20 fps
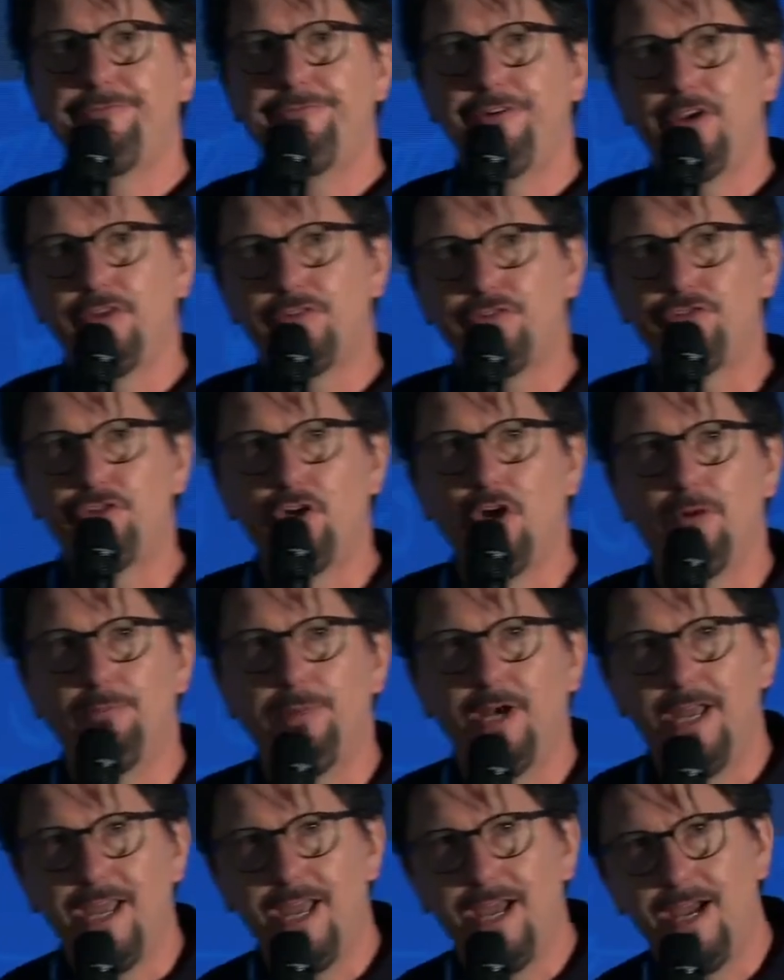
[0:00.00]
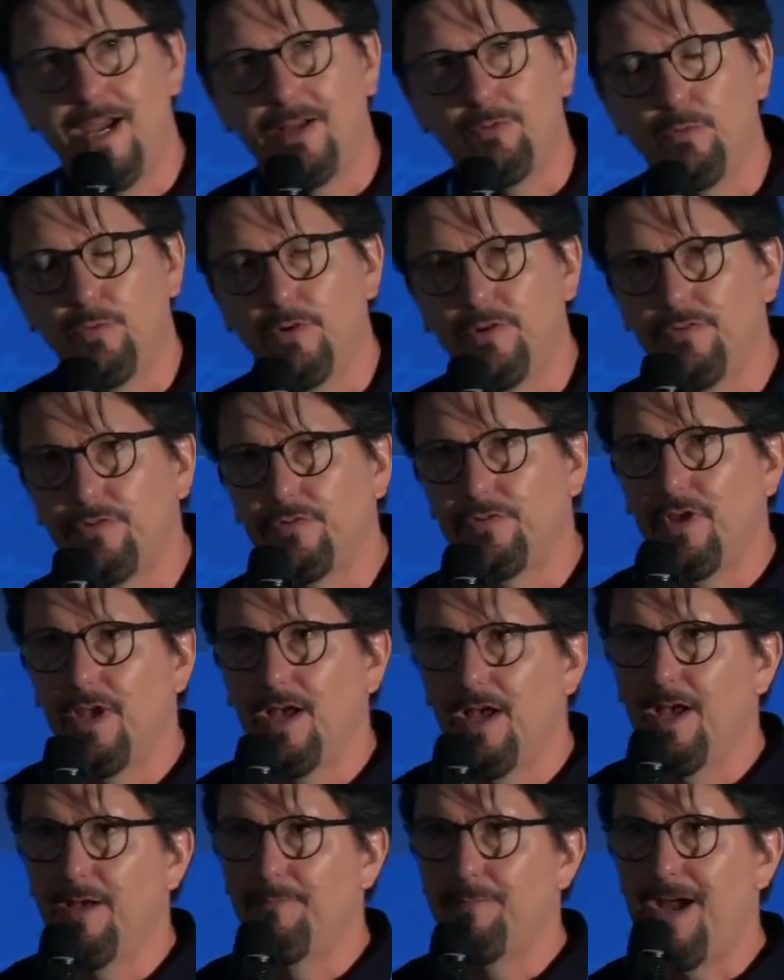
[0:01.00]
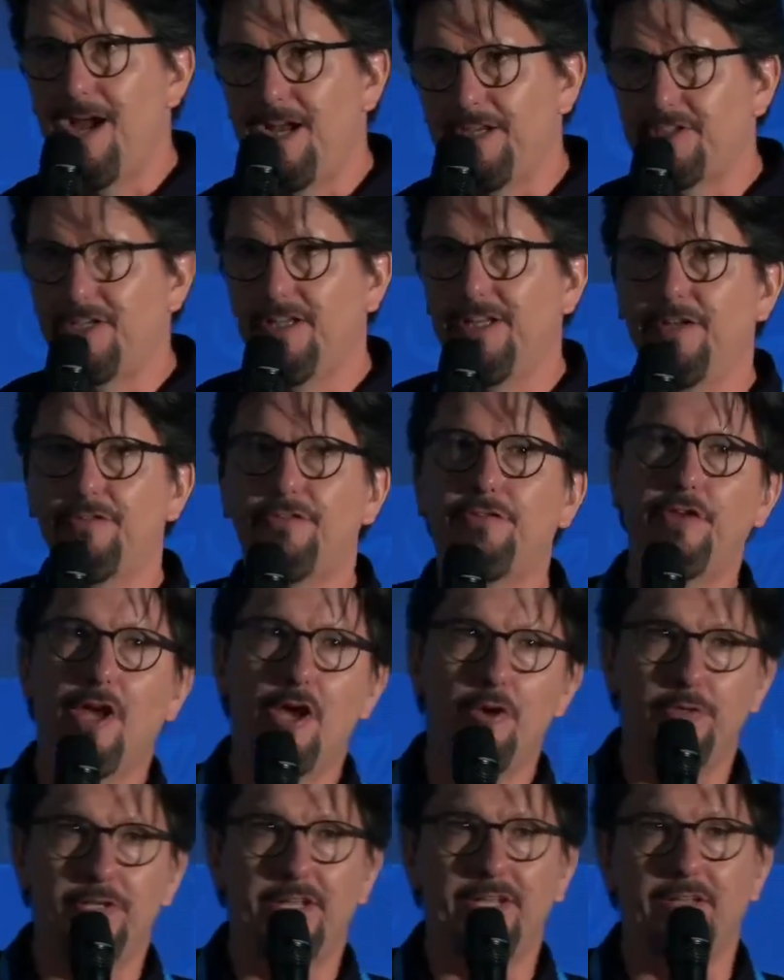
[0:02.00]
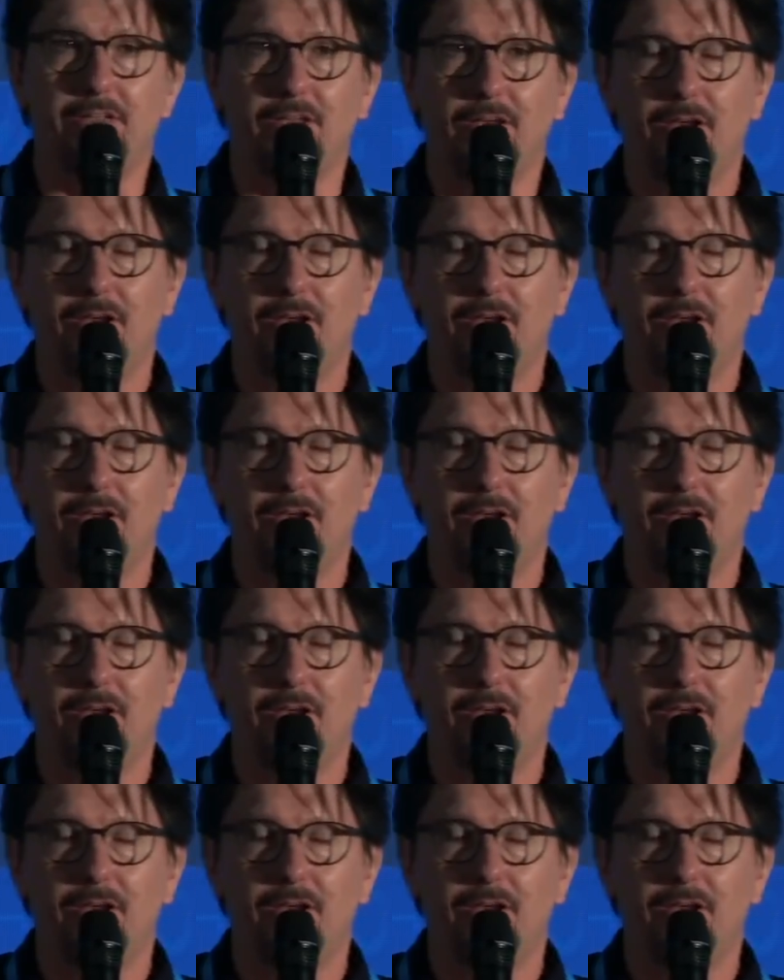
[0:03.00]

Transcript: first job I had was actually at Sony.